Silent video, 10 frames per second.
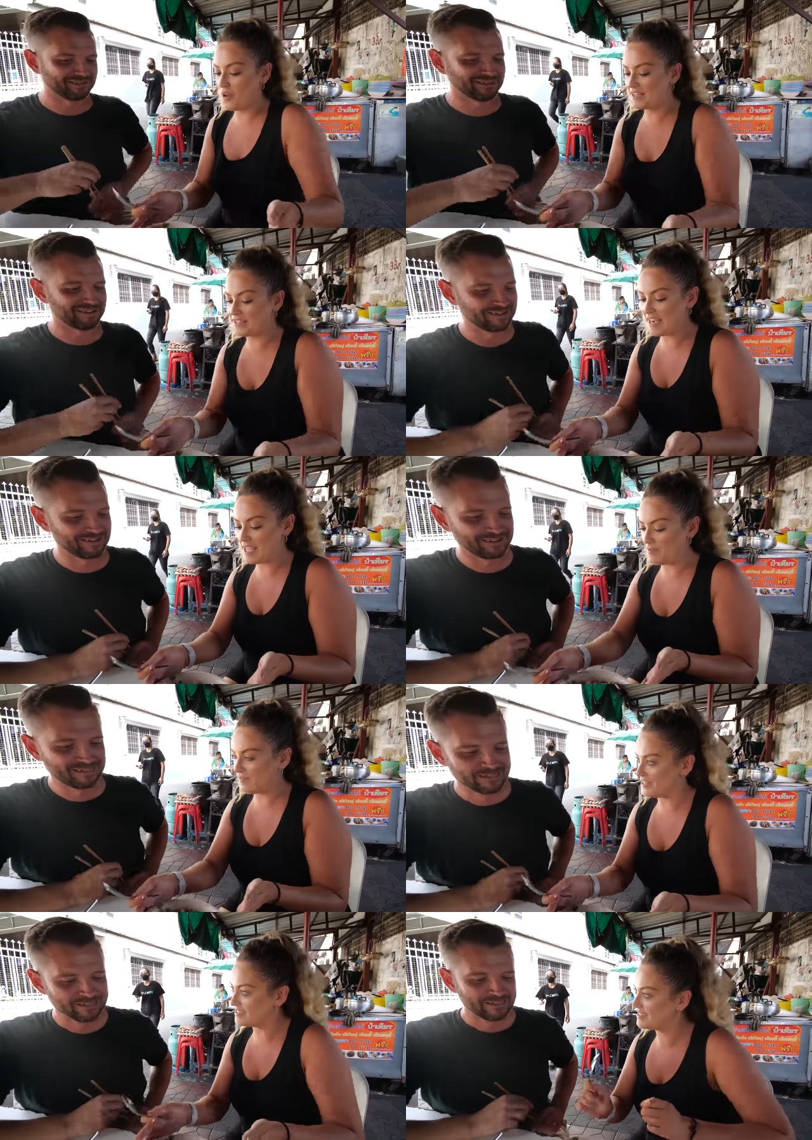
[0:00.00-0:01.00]
Speaker 1: What is the name
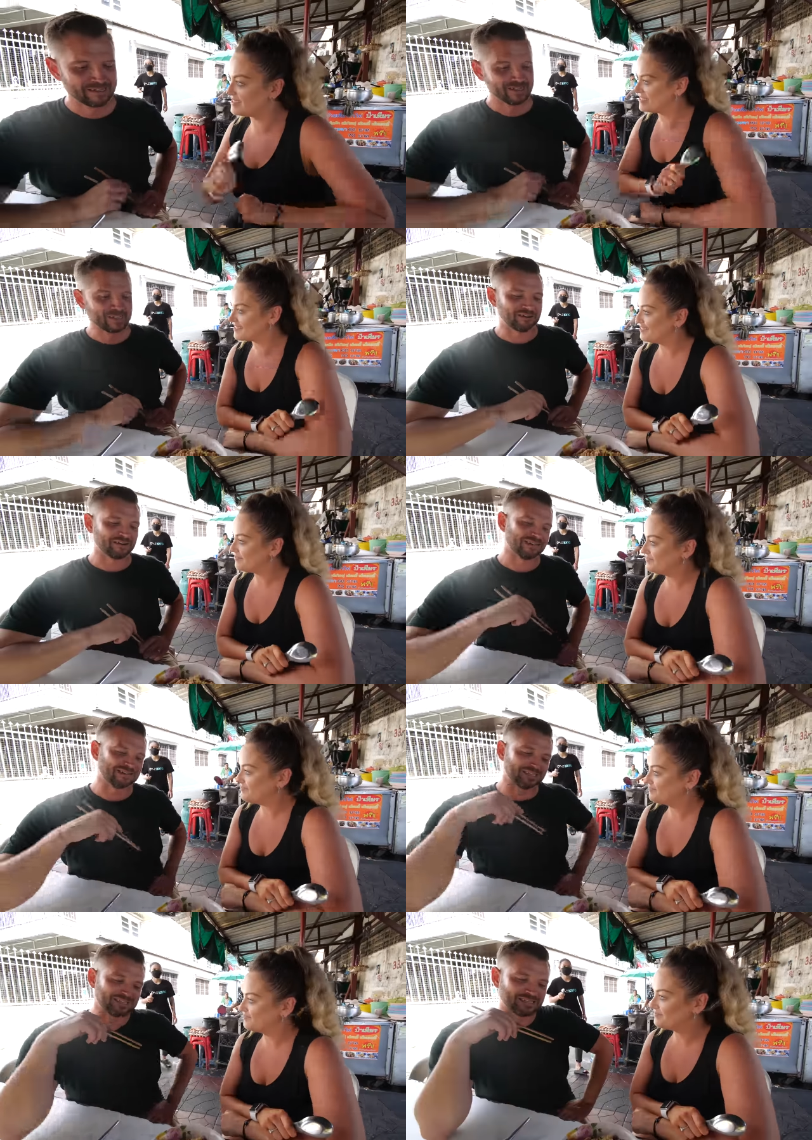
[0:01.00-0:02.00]
of this?
Speaker 2: Alright,
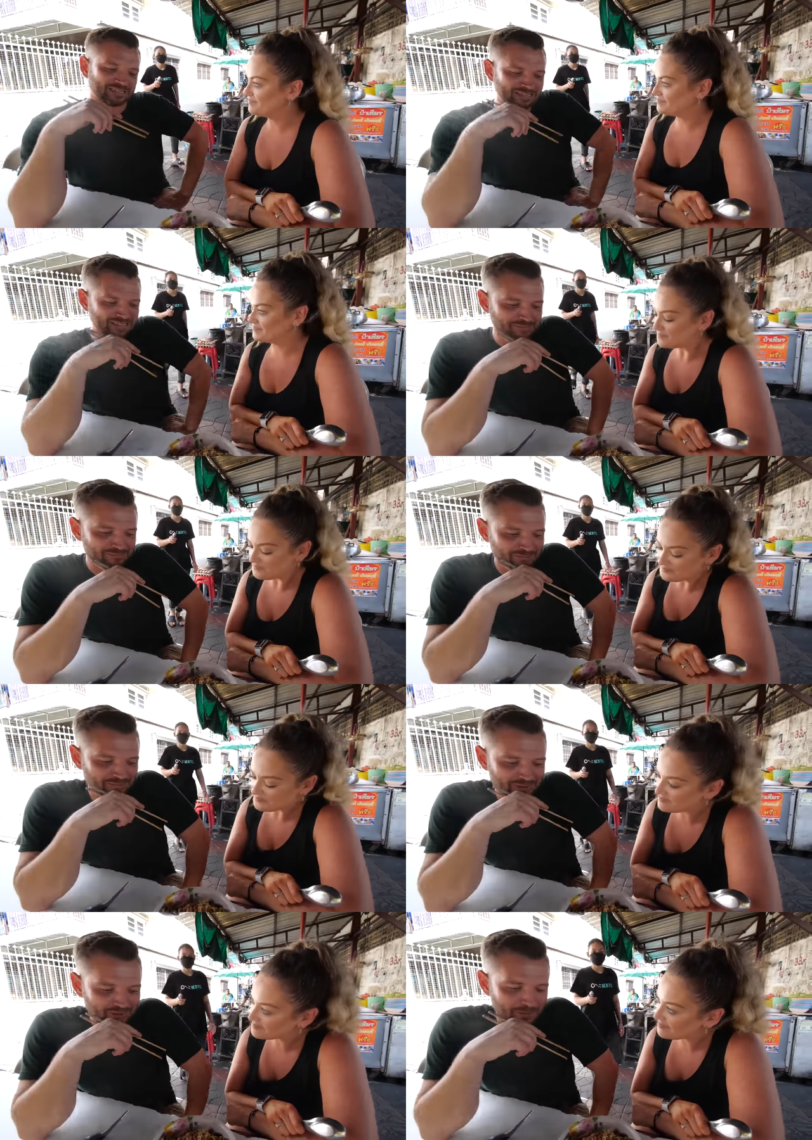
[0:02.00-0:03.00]
so this is
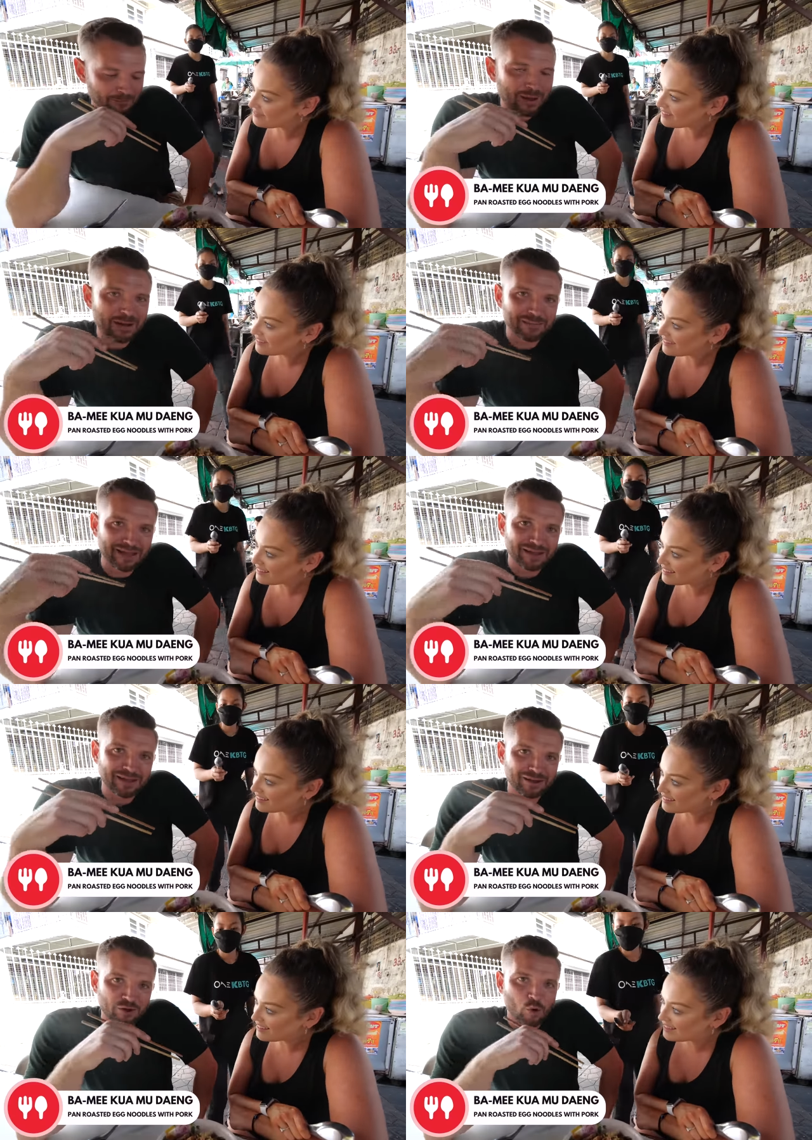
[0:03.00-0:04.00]
Bat
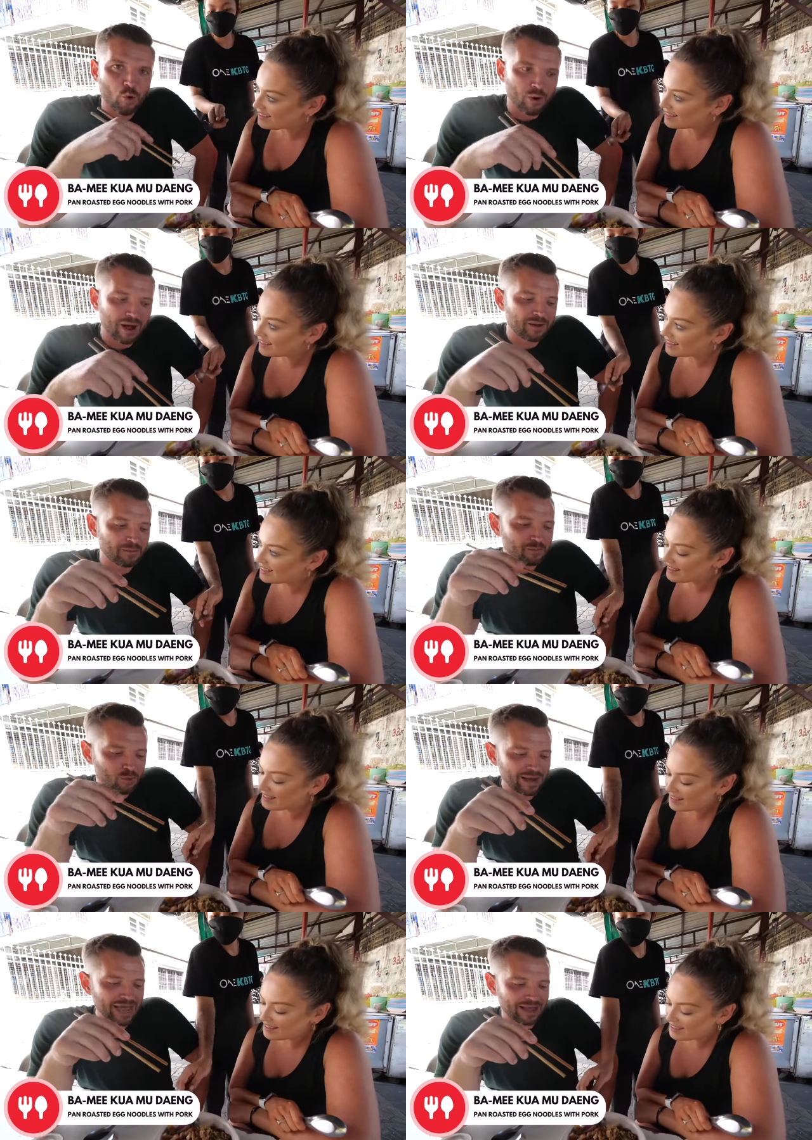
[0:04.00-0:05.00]
Me Kua
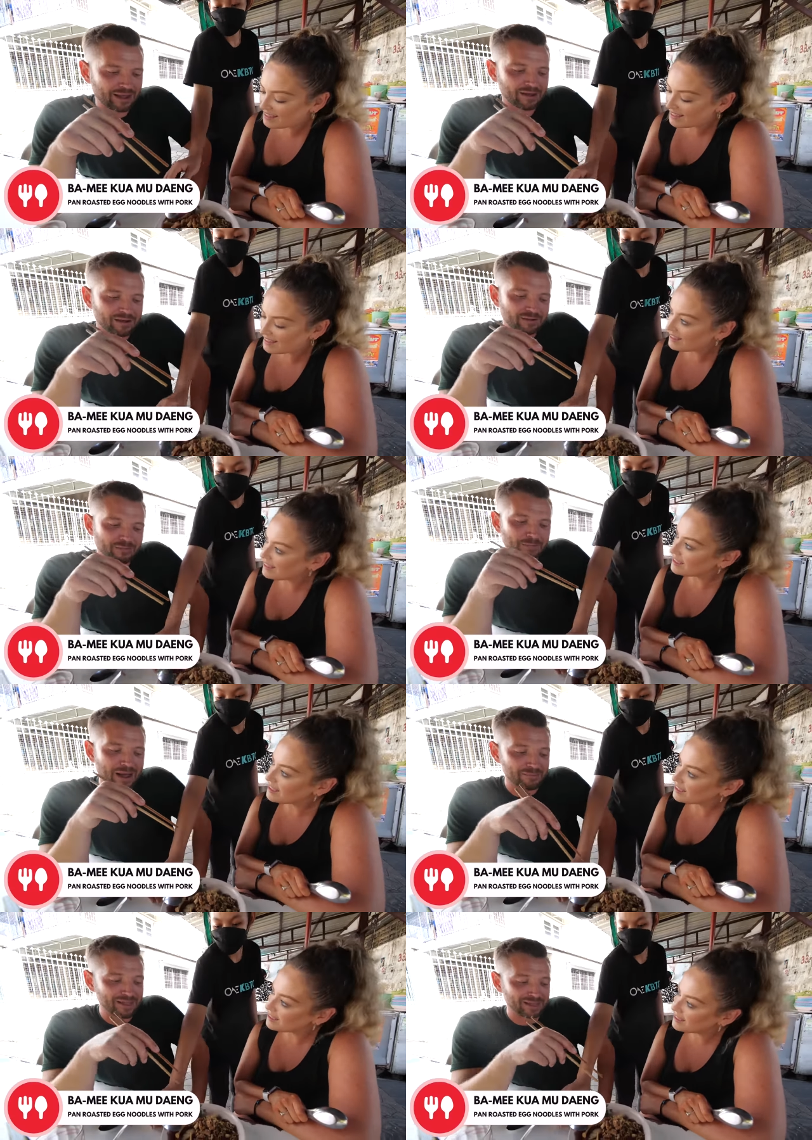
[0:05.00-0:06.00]
Modeng.
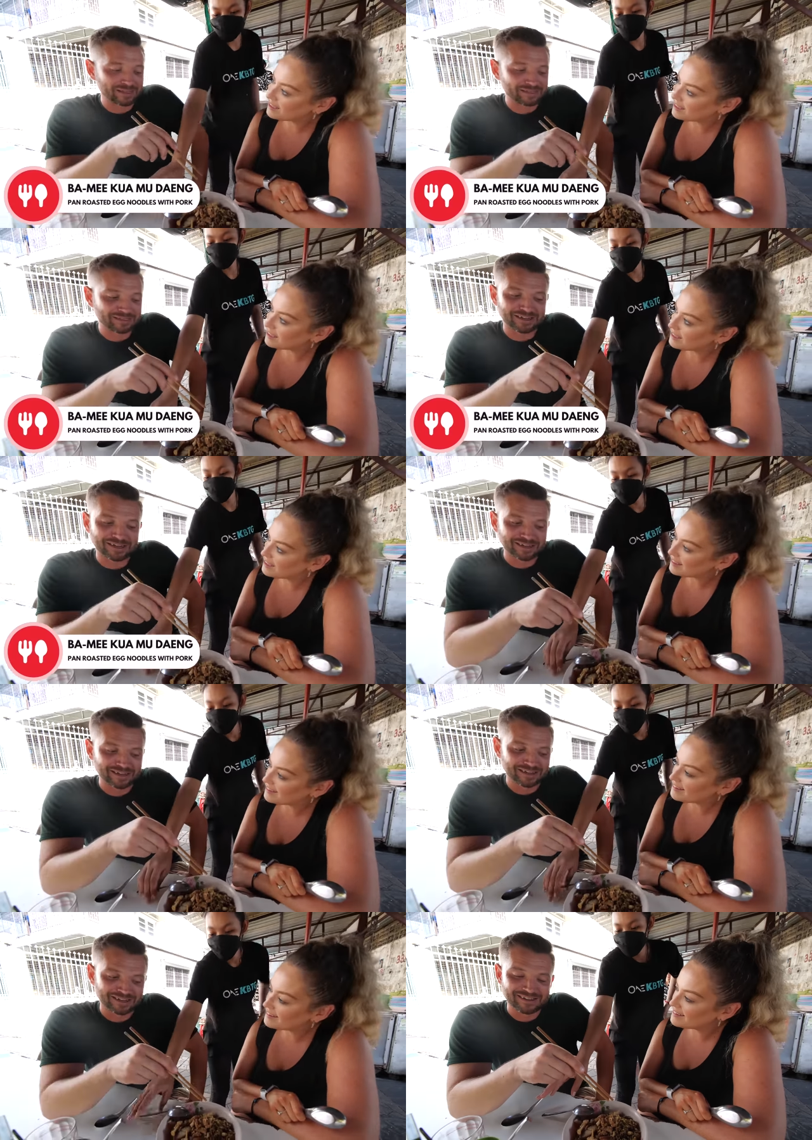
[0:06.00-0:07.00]
Bat Me is.
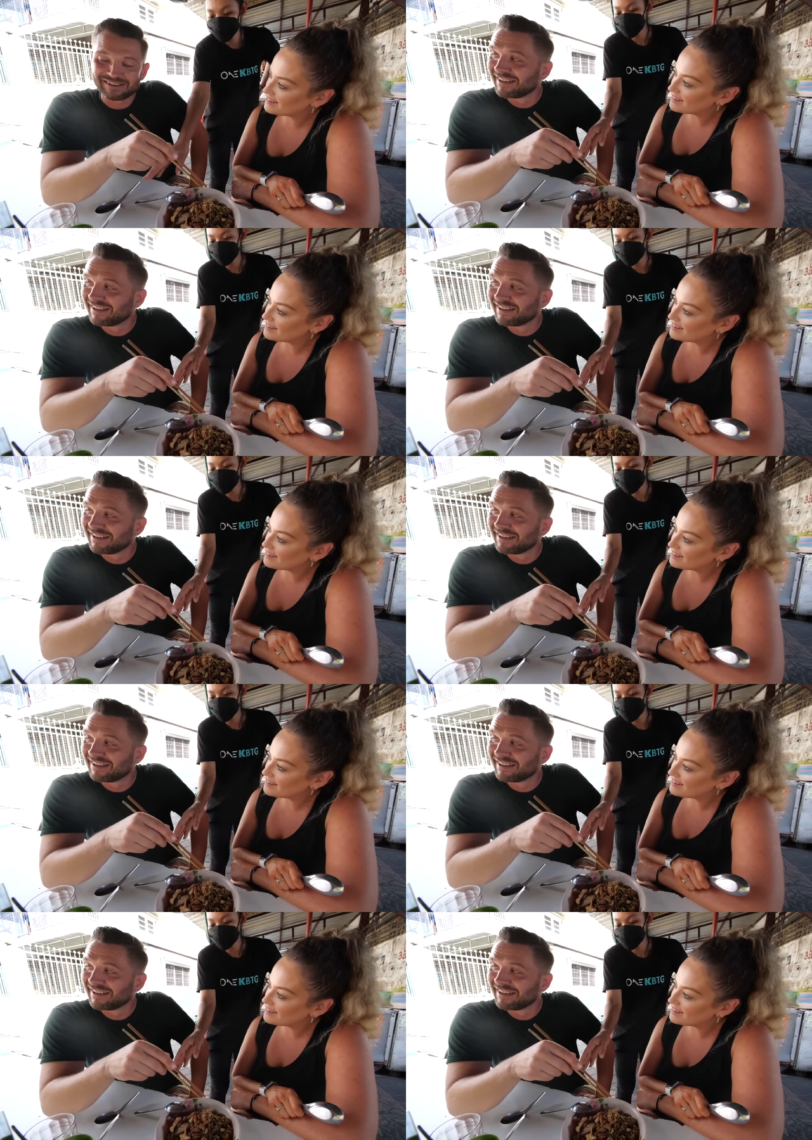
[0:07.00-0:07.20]
Uh,